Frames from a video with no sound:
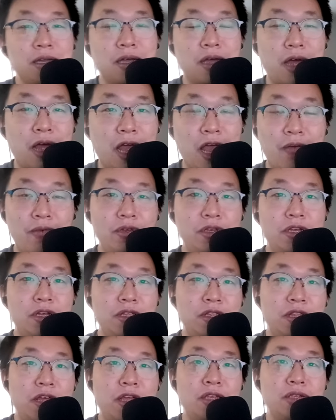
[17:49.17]
I haven't
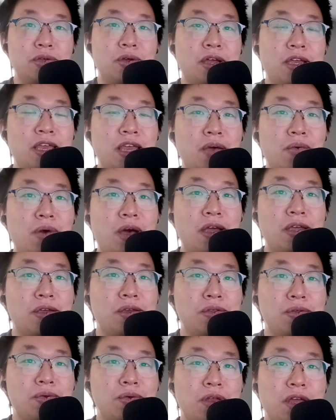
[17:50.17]
done that, so I can't walk you
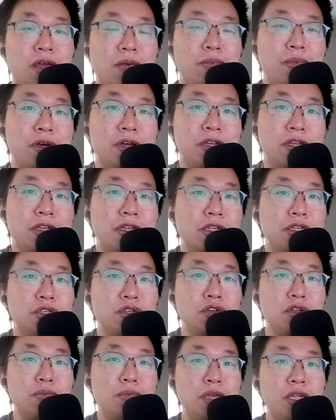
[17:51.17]
through that, but it
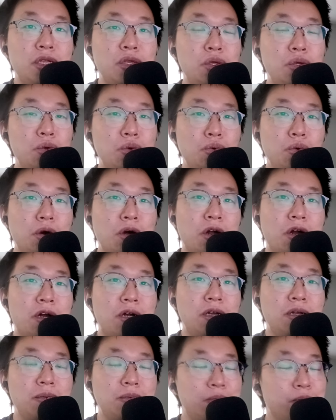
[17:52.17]
shouldn't be too
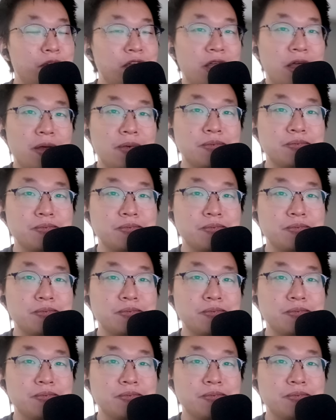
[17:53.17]
hard. But yeah.